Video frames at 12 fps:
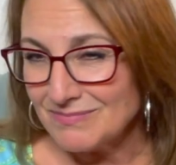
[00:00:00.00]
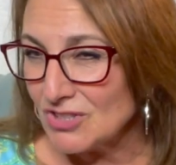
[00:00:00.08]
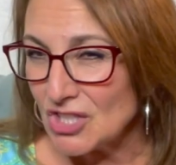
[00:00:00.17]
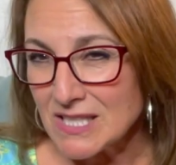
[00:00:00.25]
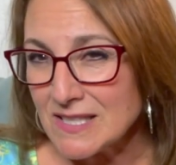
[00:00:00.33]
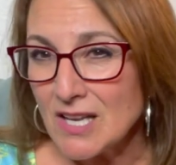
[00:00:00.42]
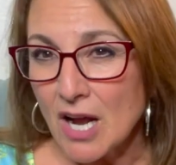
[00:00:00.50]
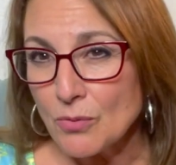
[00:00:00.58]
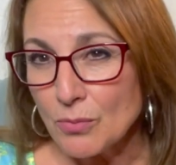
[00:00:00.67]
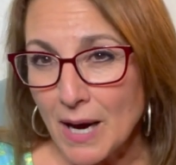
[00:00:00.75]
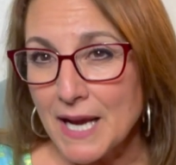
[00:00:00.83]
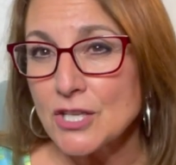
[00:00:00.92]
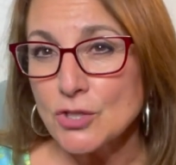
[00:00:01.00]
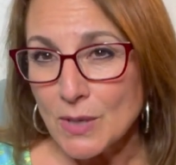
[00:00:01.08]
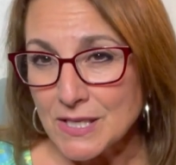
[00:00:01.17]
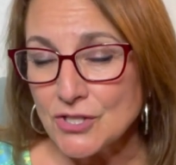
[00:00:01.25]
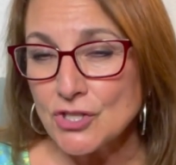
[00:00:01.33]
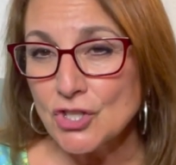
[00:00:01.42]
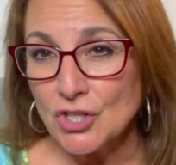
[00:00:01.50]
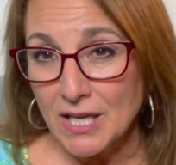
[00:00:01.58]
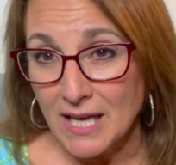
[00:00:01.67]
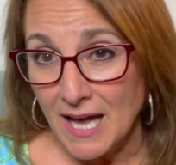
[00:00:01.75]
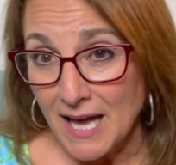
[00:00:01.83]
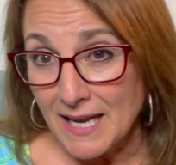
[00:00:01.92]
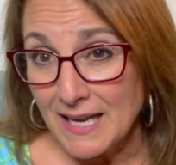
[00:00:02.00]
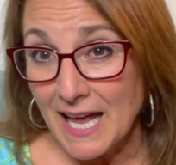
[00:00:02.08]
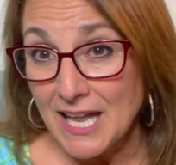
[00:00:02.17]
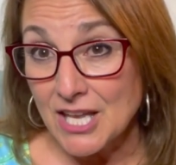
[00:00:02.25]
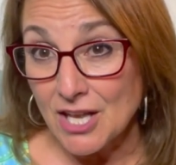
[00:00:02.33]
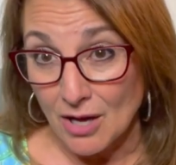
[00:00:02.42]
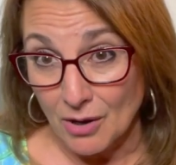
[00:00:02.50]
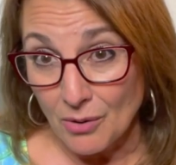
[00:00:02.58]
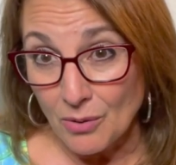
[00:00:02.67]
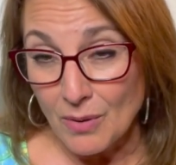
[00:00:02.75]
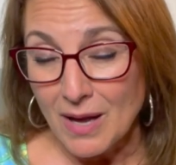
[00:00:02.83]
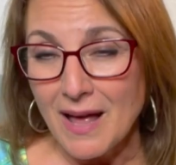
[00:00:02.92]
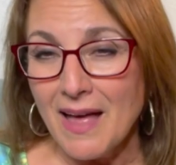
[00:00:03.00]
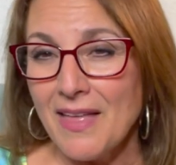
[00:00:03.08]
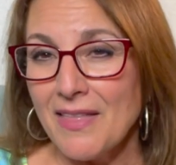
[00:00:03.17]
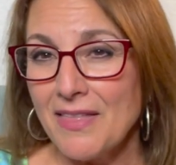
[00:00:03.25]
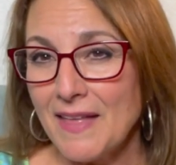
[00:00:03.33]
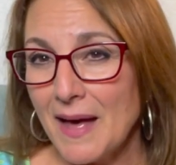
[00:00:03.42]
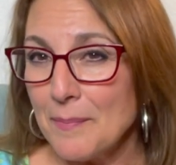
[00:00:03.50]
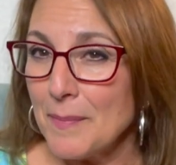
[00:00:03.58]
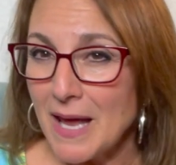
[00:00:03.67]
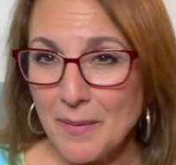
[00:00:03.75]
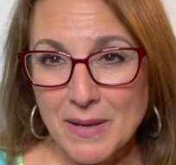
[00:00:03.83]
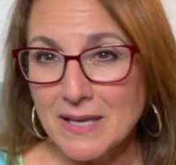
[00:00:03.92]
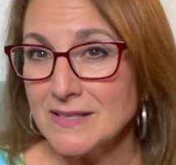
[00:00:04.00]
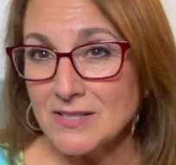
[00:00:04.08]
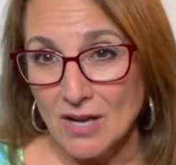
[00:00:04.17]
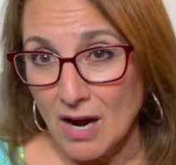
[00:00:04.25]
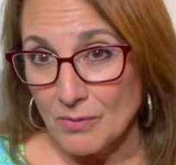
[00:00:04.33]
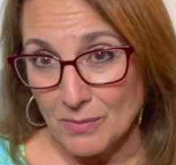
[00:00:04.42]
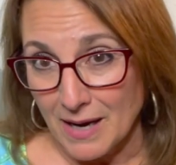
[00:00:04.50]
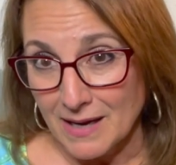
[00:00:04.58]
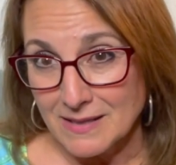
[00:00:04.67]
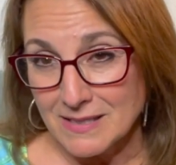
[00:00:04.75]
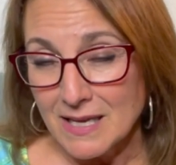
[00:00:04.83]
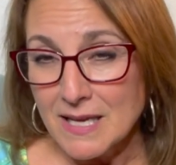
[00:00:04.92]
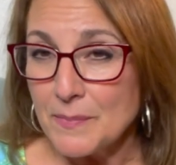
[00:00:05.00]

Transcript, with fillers: just not right, trust your gut and know that maybe it's not right.